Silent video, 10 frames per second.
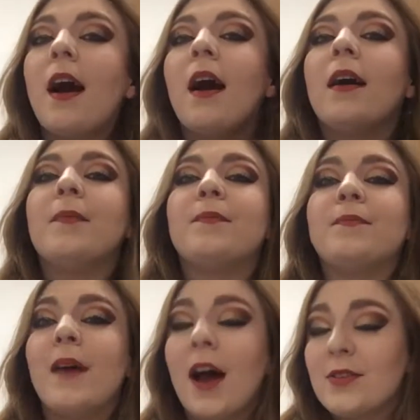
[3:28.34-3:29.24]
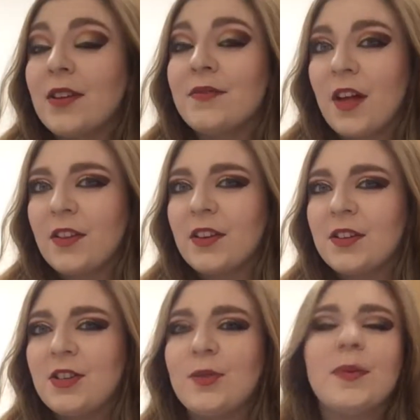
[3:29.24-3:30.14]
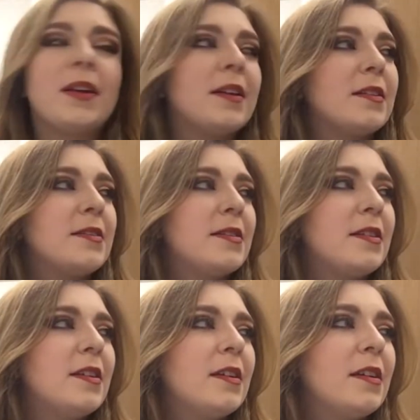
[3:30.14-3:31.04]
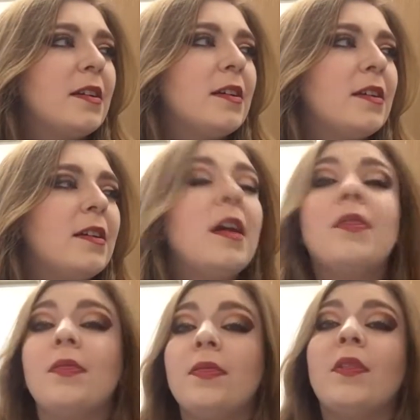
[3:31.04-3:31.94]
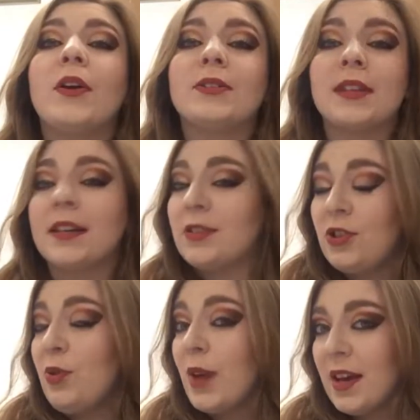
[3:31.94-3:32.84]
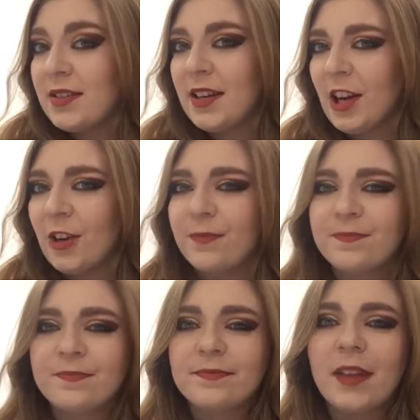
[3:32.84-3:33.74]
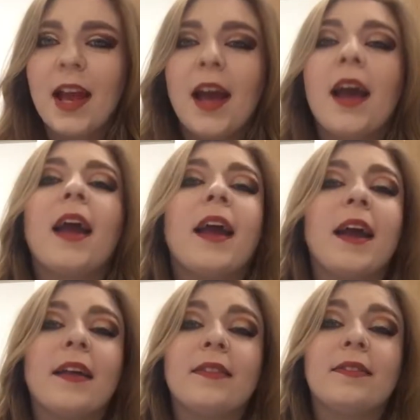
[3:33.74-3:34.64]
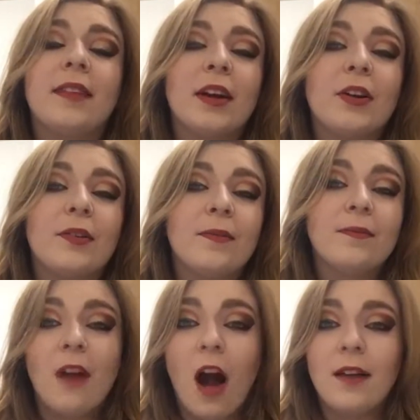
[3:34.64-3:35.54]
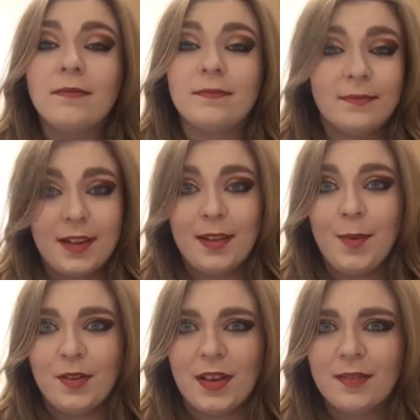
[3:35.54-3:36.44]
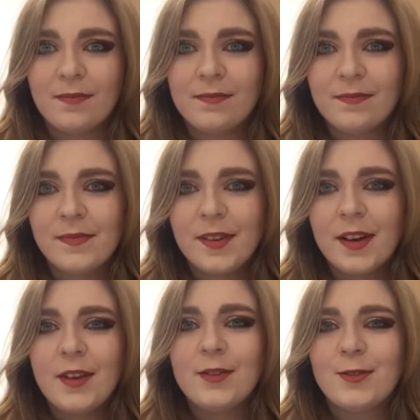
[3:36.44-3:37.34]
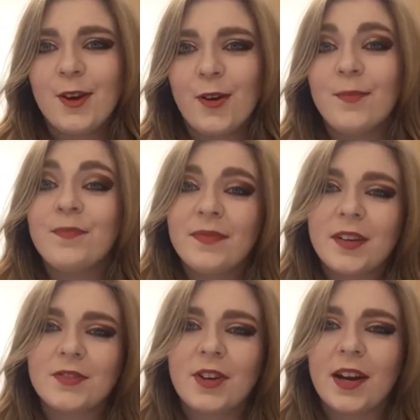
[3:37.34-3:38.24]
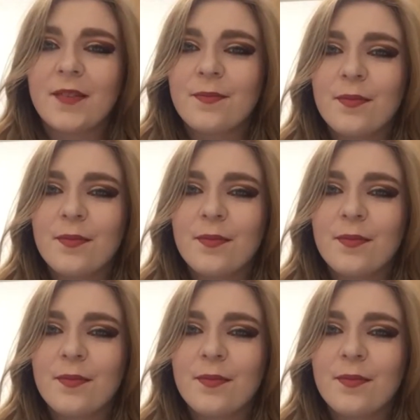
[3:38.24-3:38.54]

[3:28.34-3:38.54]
I also have nothing to do because there's like 2 guests here and they're not in the building, so that's great.